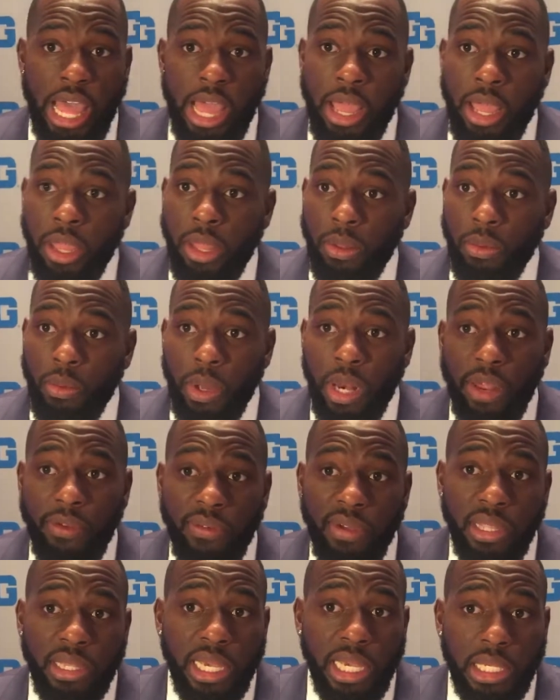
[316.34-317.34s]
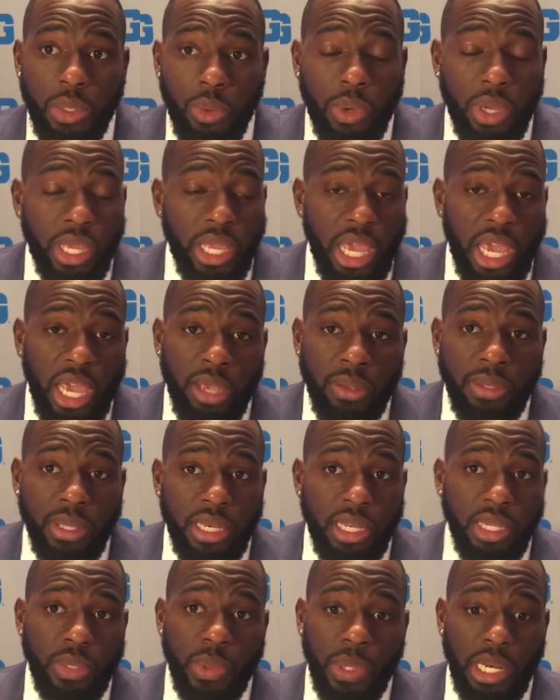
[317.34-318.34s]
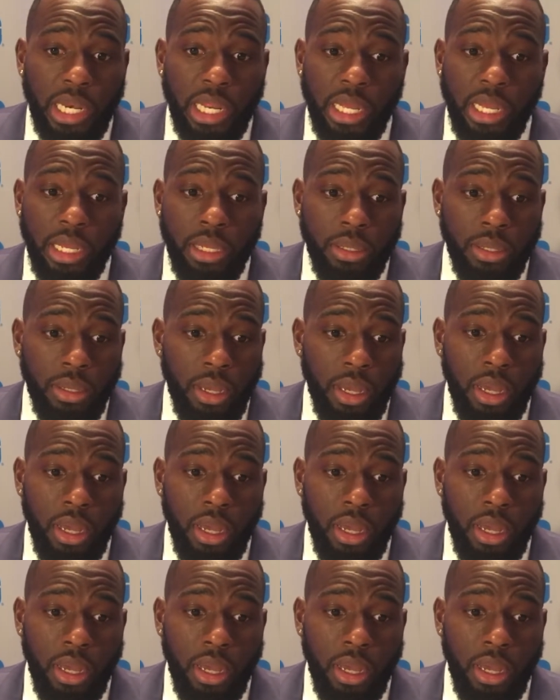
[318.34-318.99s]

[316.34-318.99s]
Hey, whatever it takes to win games, it is what it is.